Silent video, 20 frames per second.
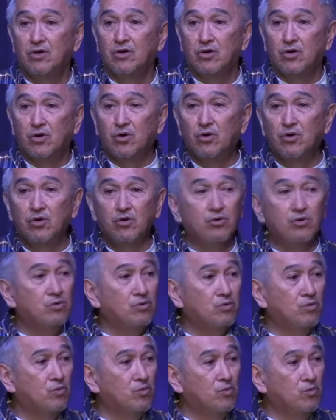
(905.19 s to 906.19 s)
who
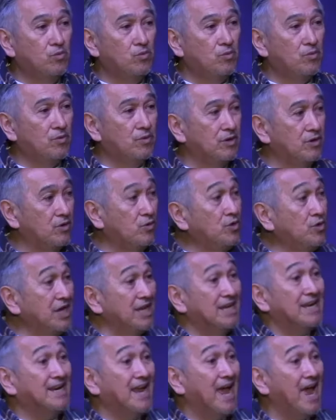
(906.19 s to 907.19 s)
who
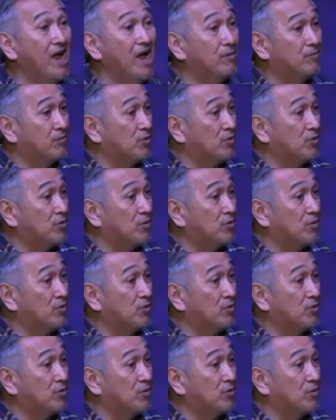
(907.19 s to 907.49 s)
needed help,